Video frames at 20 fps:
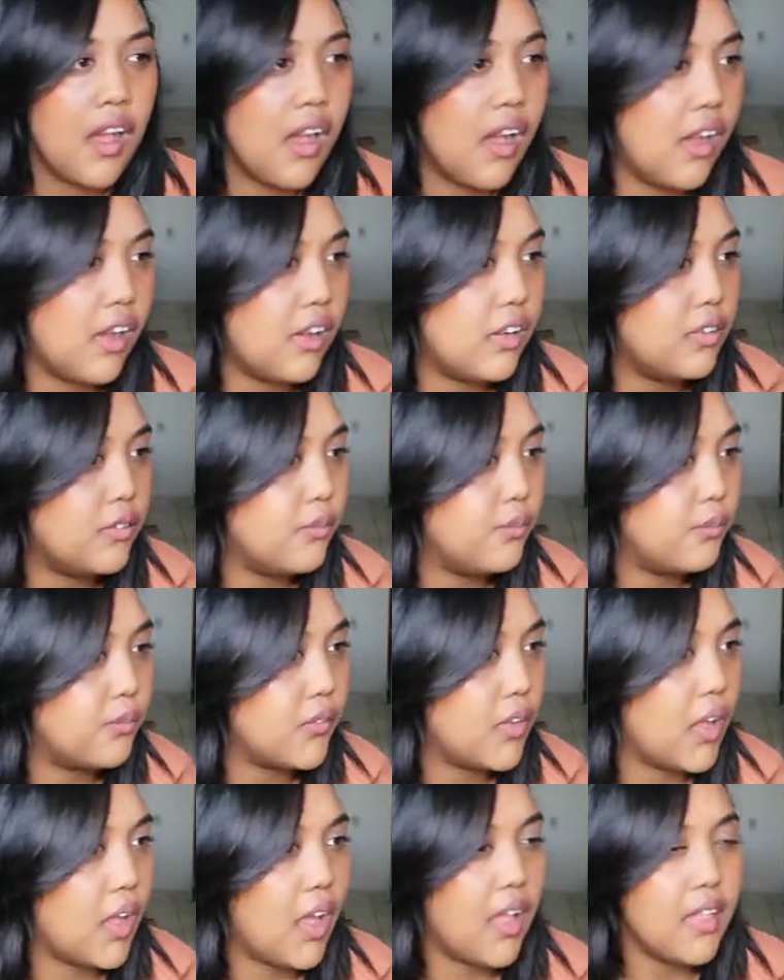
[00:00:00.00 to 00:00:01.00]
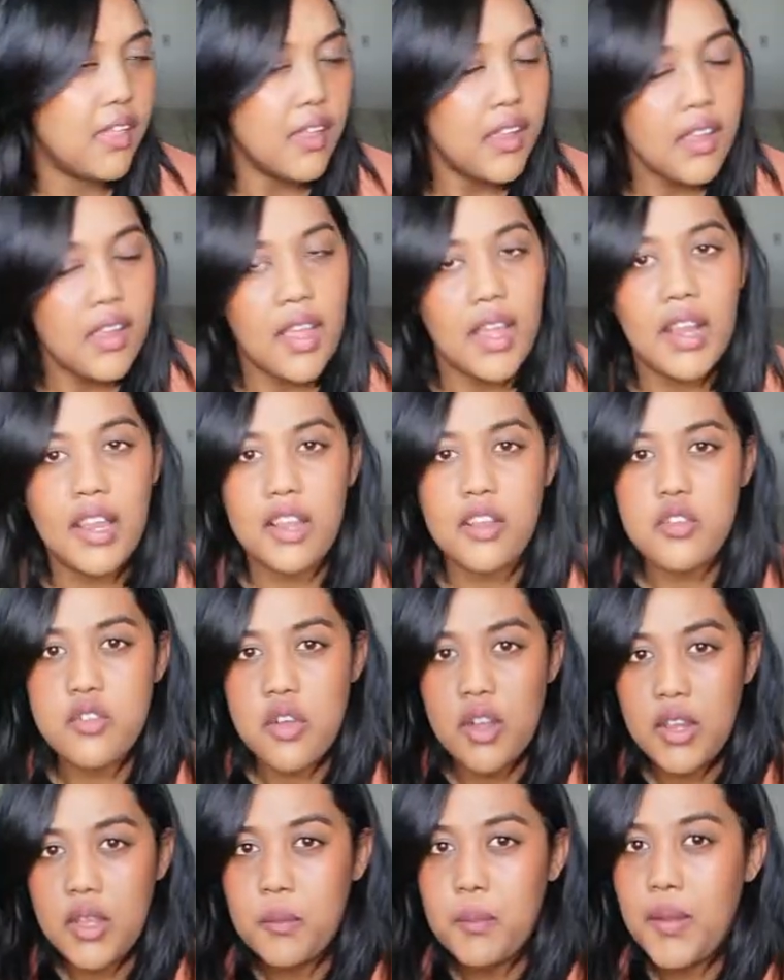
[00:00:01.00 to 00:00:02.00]
I think
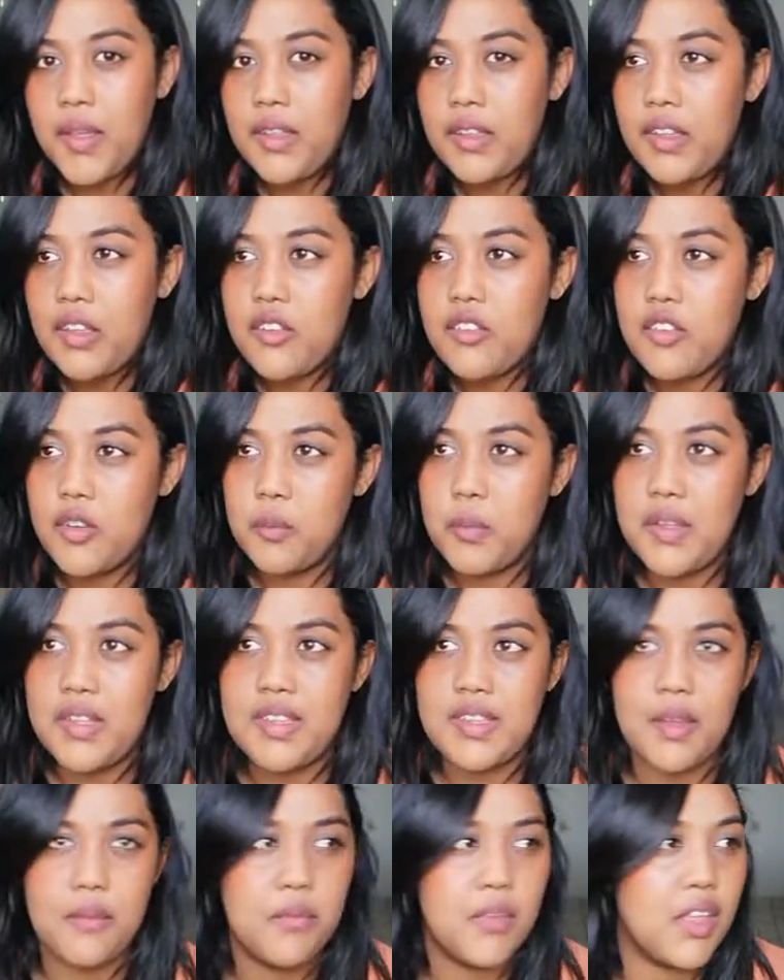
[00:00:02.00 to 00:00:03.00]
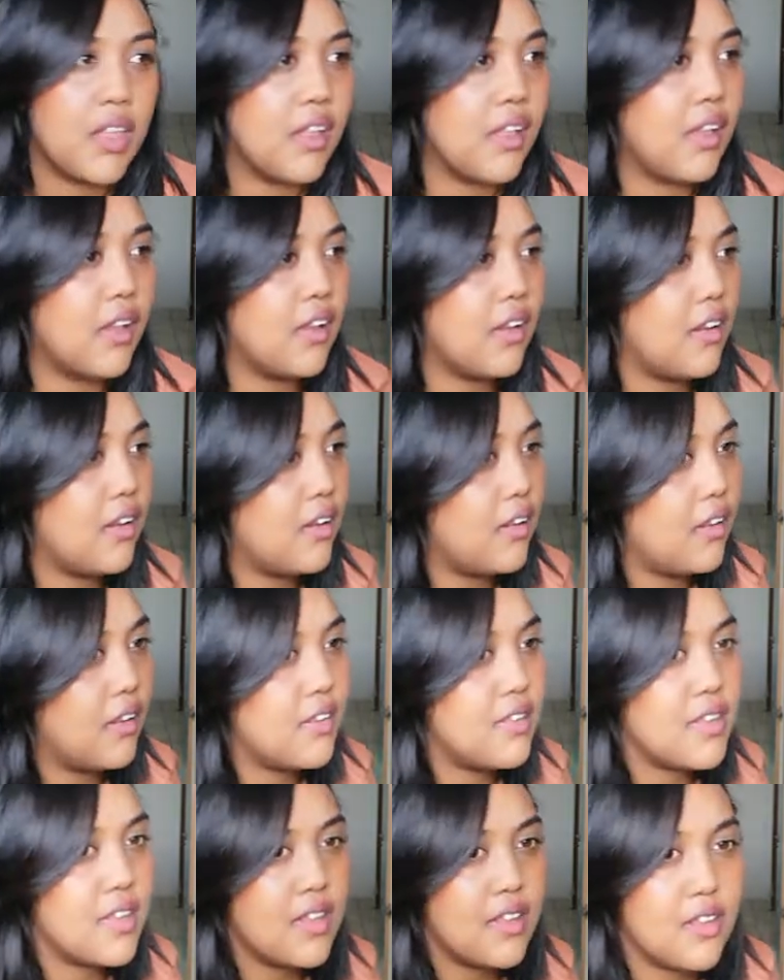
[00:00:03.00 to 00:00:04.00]
electronic banking should be something
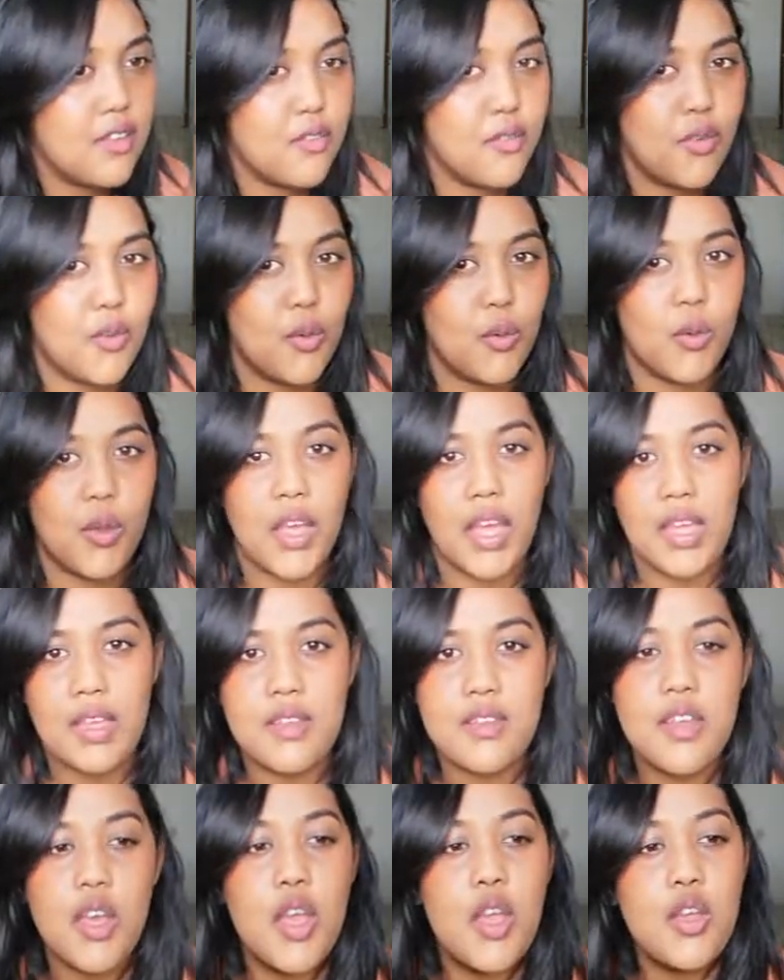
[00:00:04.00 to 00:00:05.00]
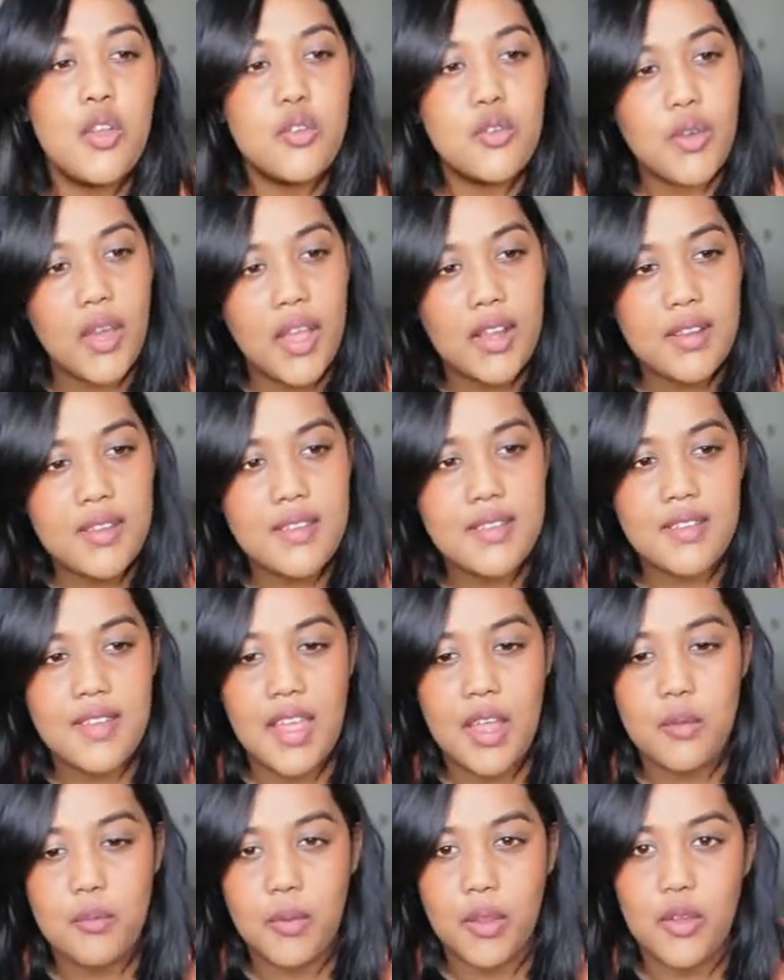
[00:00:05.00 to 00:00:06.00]
that's easy for you guys to
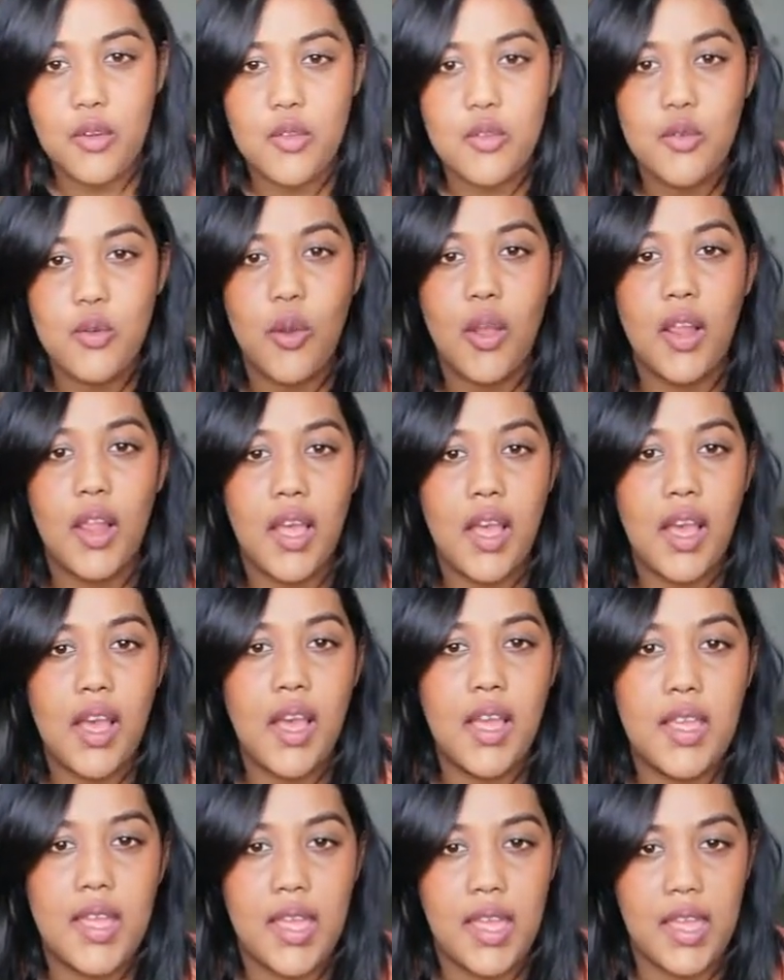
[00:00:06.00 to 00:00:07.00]
understand because you all are